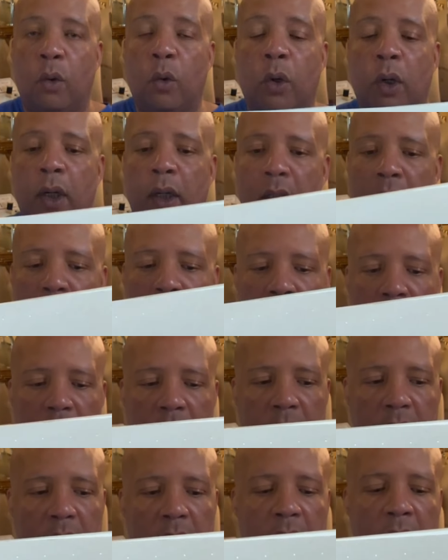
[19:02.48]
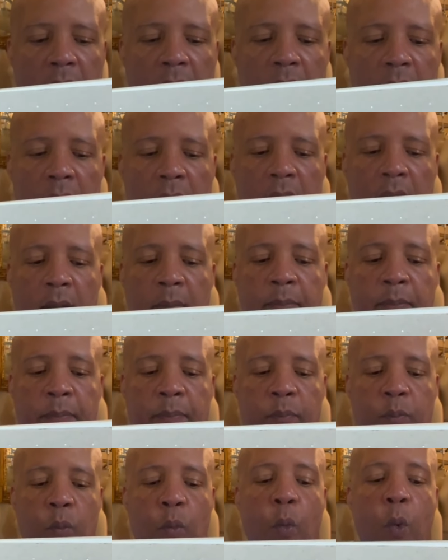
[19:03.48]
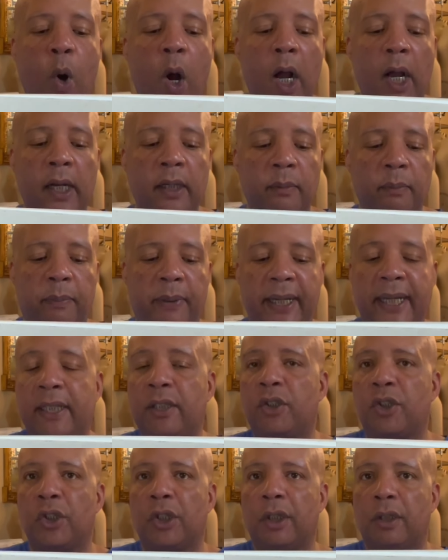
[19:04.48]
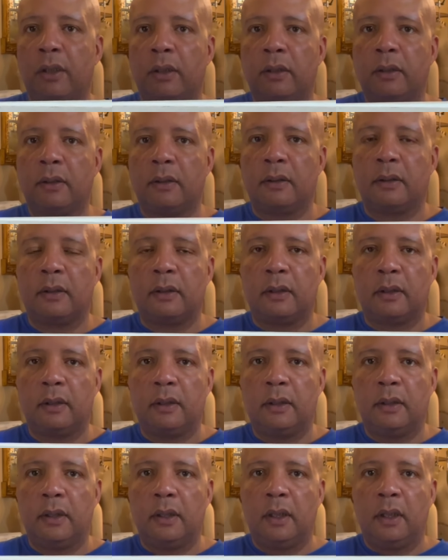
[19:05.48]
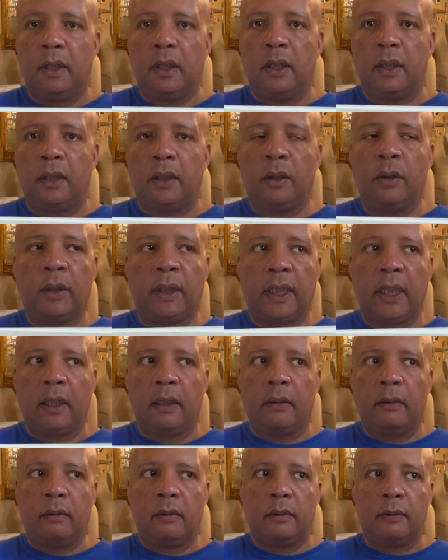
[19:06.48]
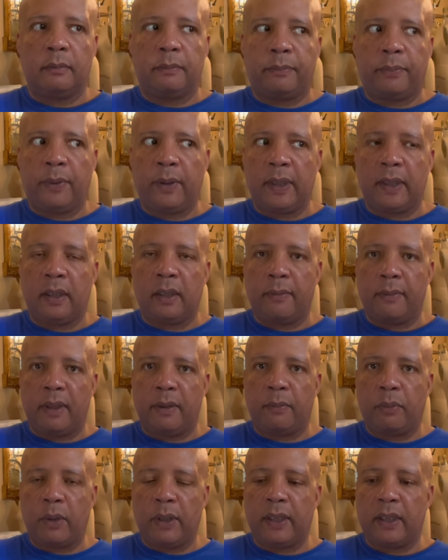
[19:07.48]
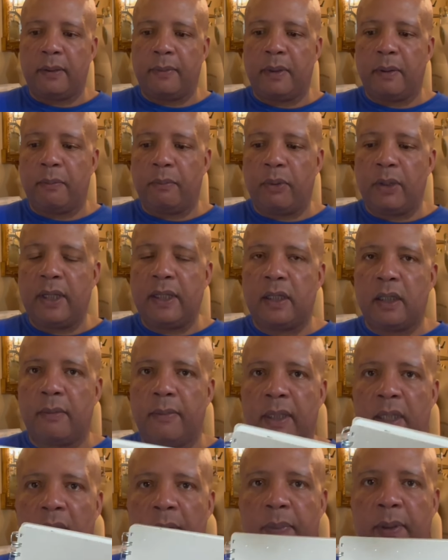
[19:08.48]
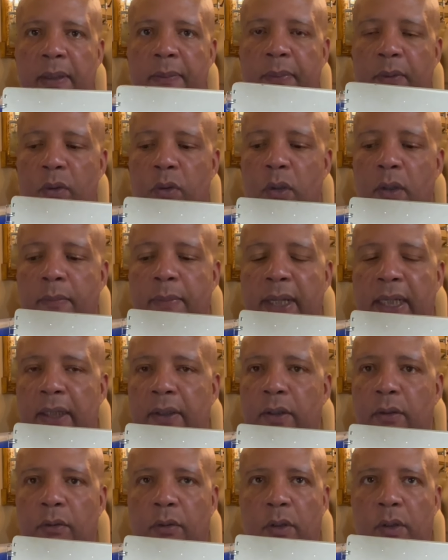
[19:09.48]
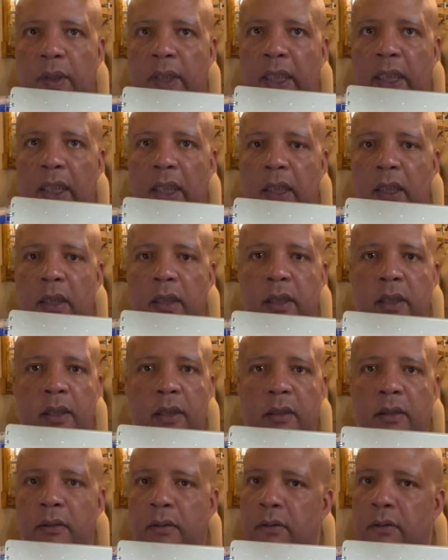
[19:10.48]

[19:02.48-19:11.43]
or one picture, you can print them and print them and print them, and the people who are making the croquis